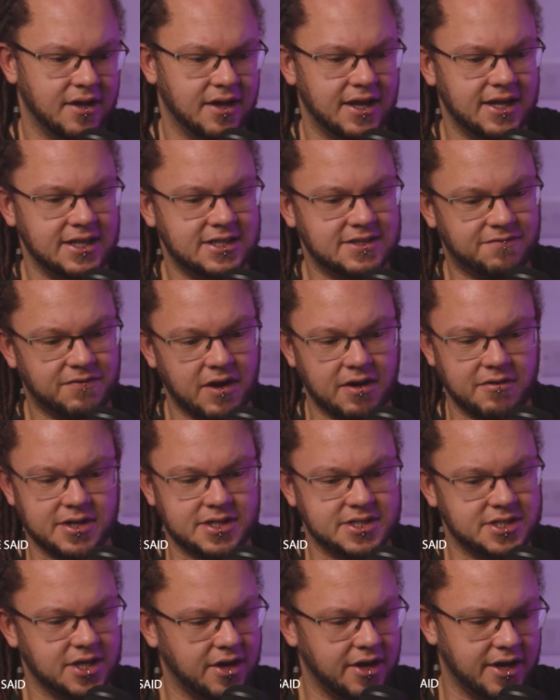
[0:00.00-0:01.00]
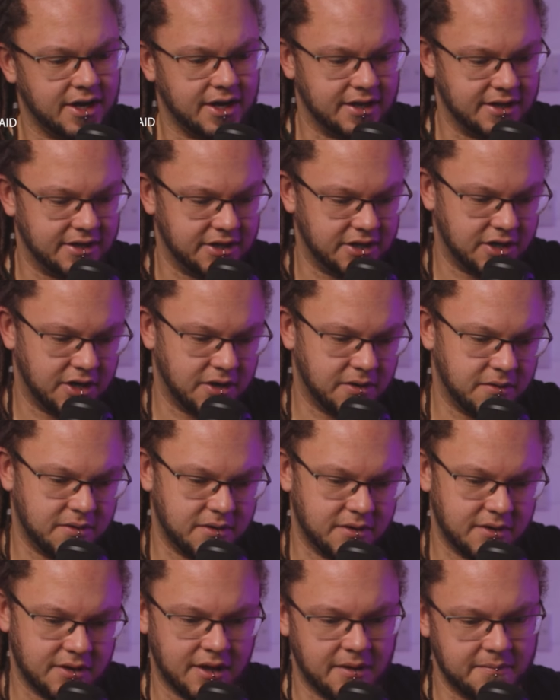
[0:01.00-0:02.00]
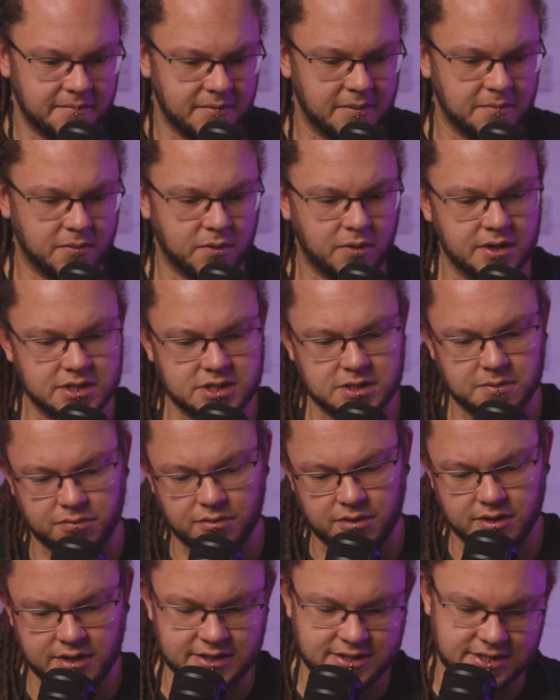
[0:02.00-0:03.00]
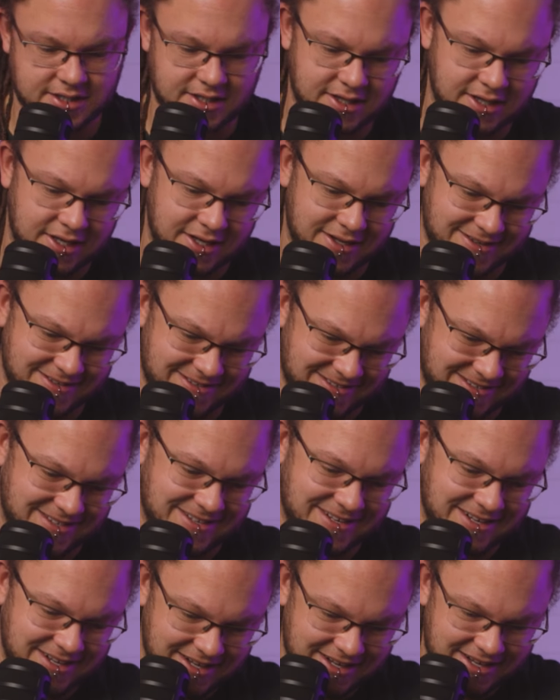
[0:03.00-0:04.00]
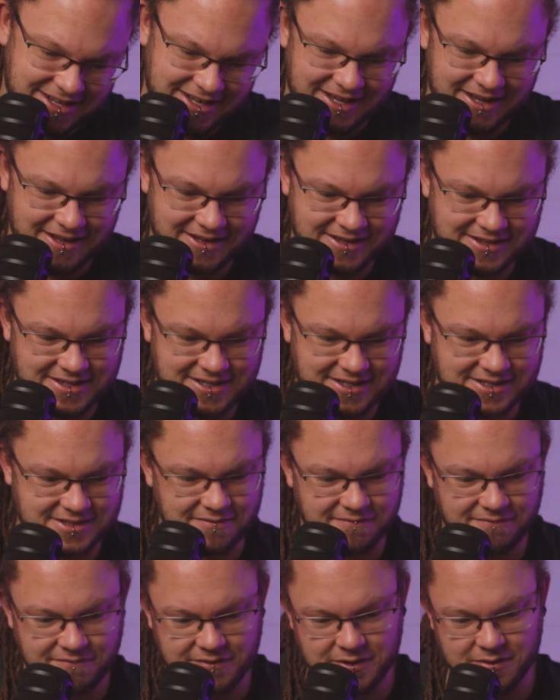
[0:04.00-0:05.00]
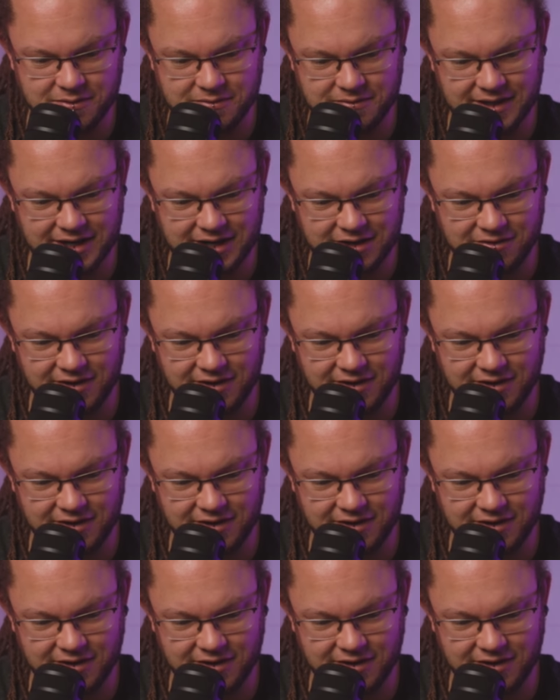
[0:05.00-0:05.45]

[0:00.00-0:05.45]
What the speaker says: It's very tight, you know. I'm quite surprised that it doesn't feel that